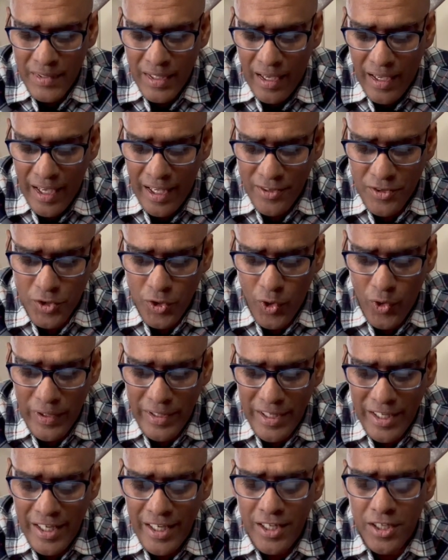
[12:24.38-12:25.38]
And so
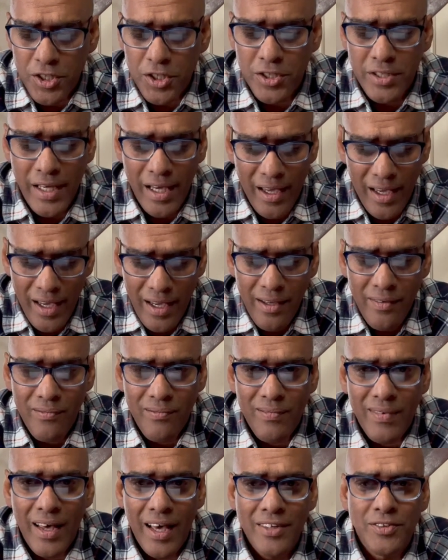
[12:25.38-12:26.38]
each day,
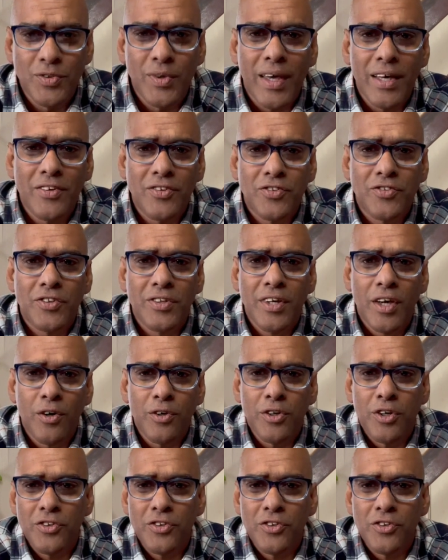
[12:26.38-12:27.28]
as you can see on your